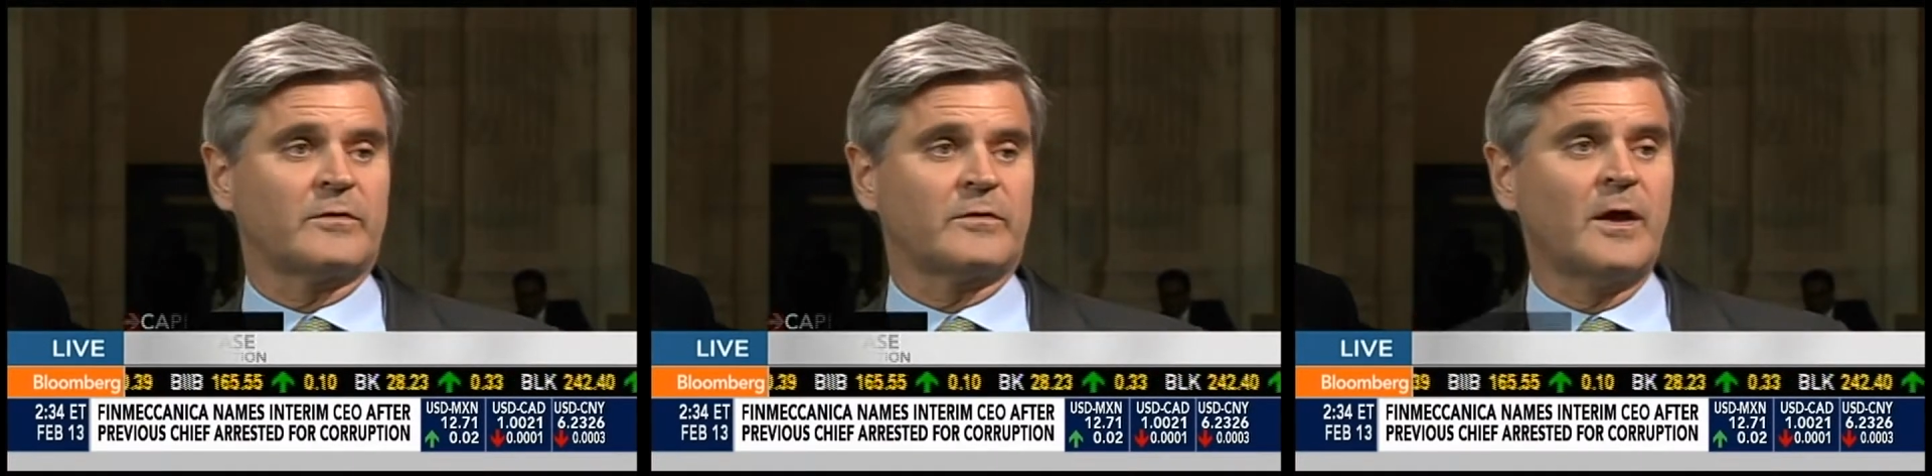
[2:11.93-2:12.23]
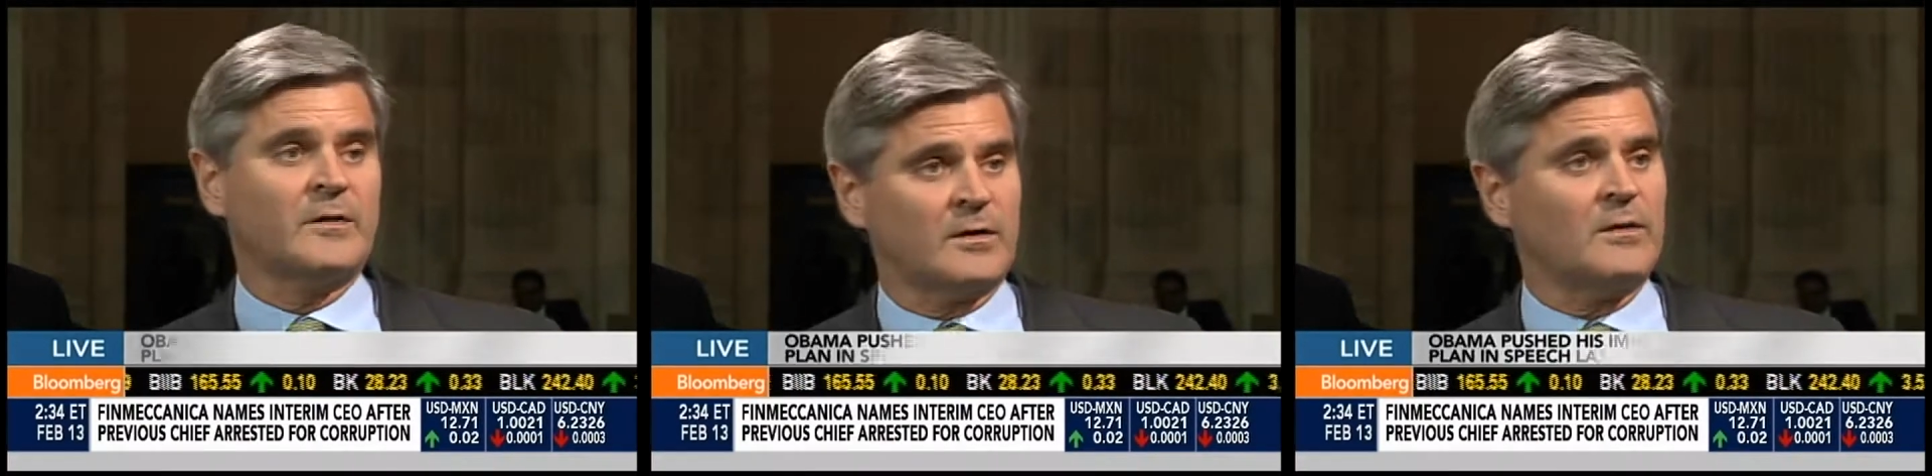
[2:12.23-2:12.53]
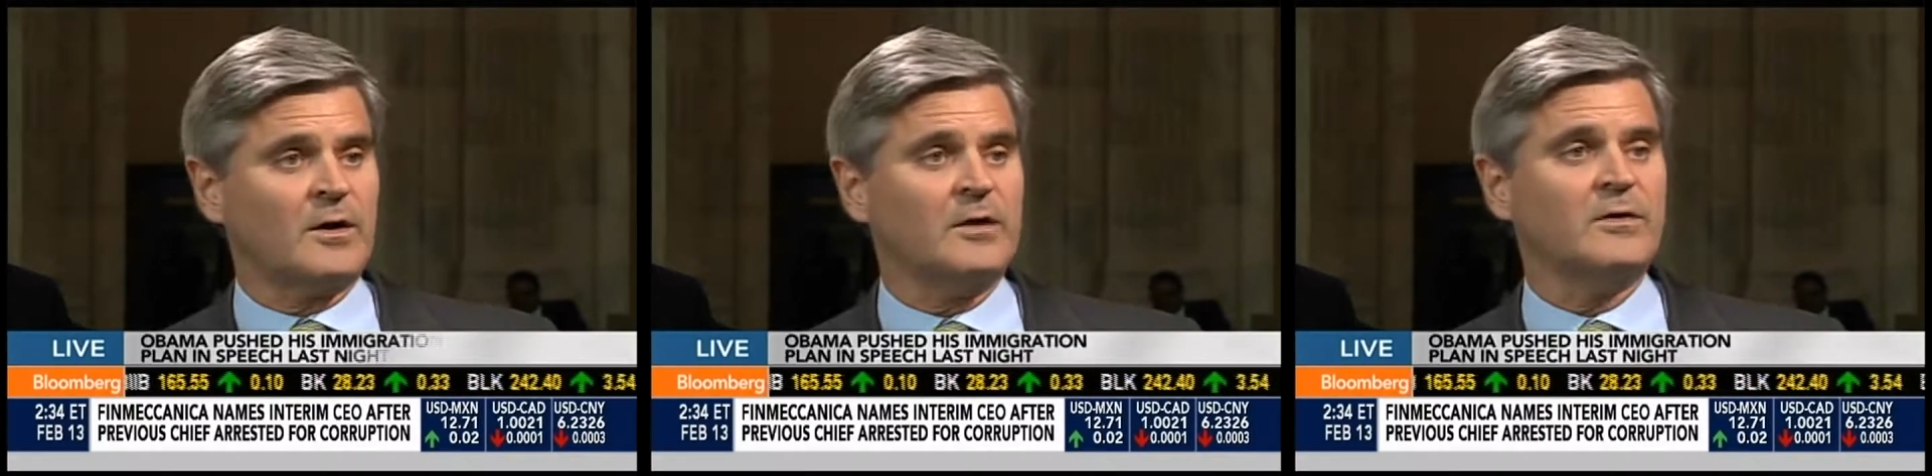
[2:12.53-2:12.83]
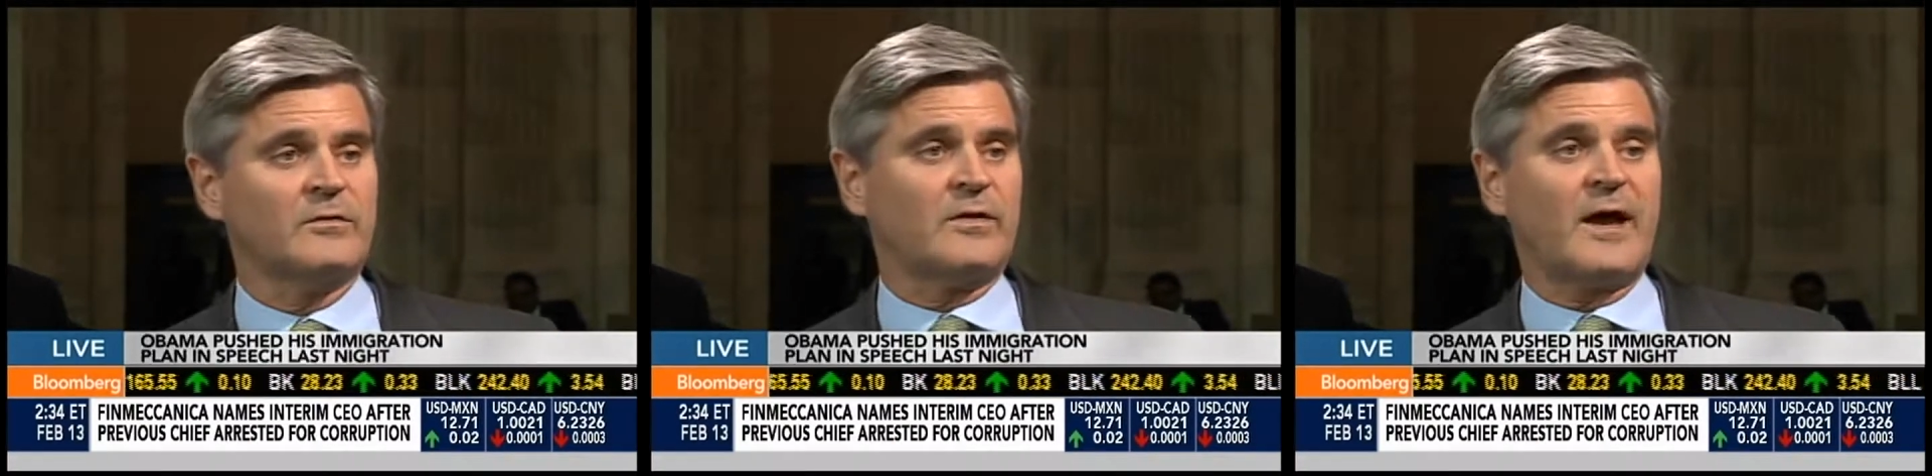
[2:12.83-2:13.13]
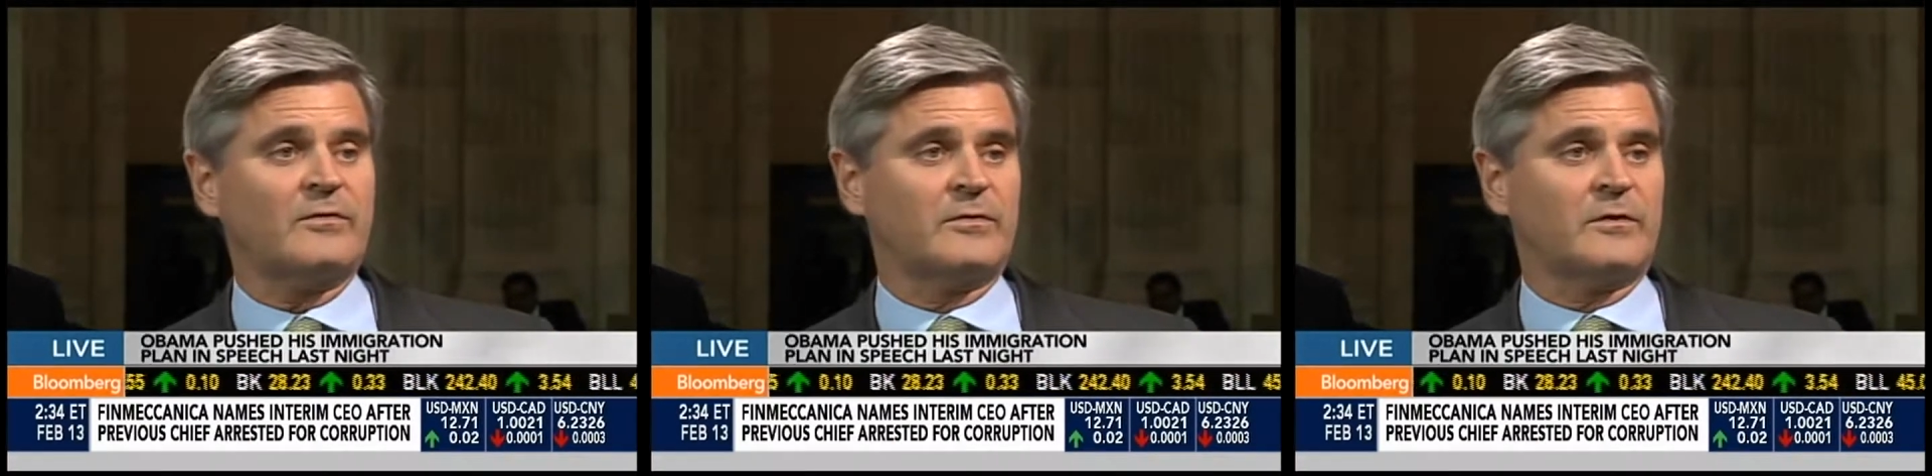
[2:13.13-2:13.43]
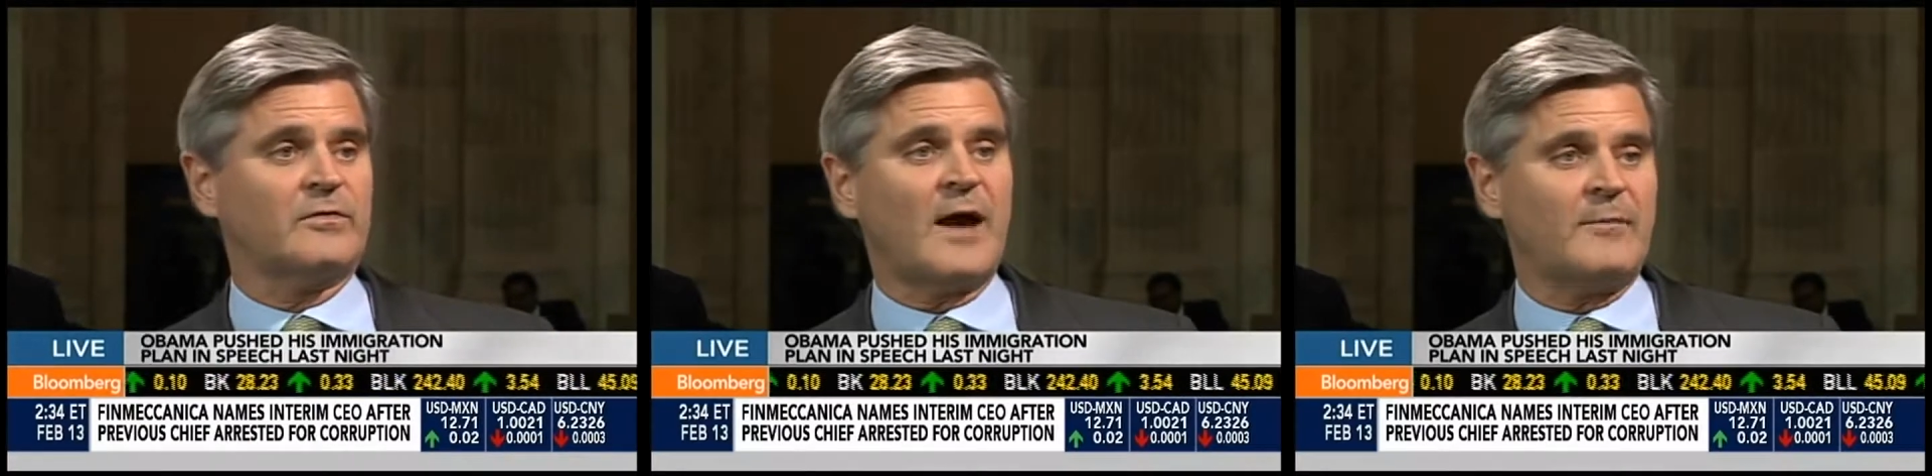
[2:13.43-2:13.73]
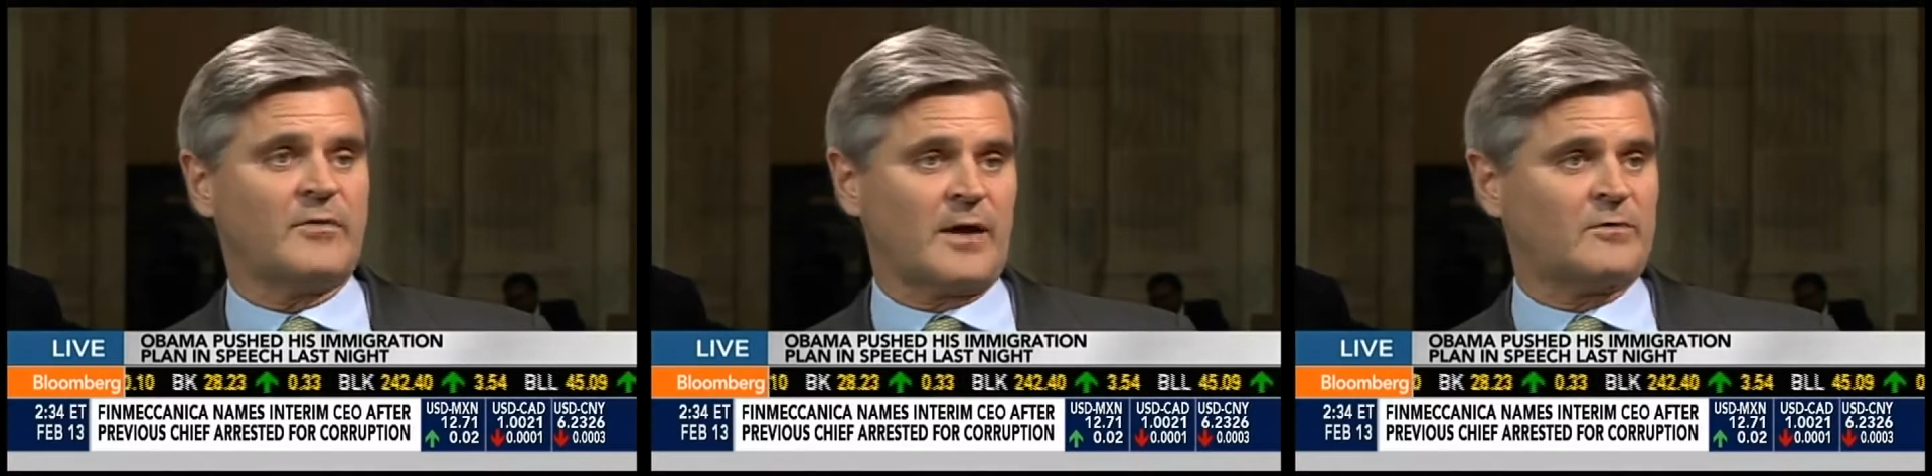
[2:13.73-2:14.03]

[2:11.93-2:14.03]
The good news is last year the Jobs Act,